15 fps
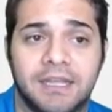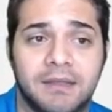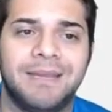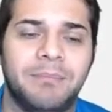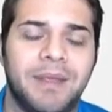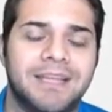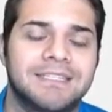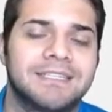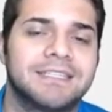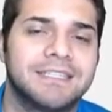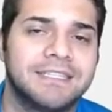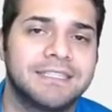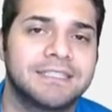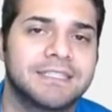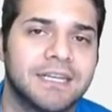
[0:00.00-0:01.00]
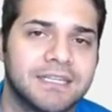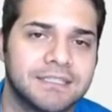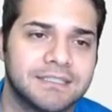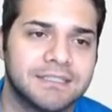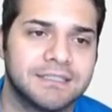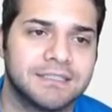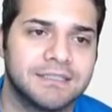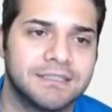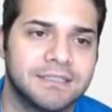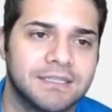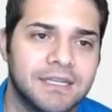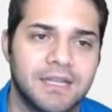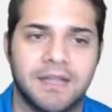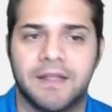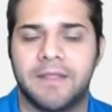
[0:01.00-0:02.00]
He basically discusses
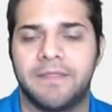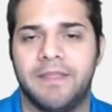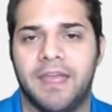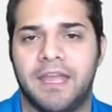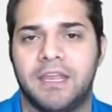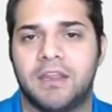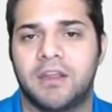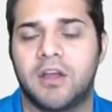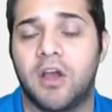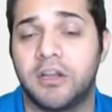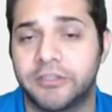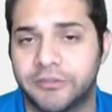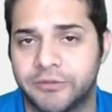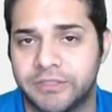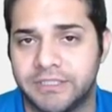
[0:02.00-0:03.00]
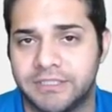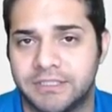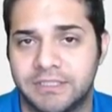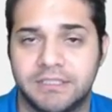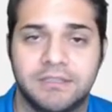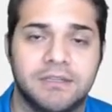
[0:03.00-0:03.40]
that countries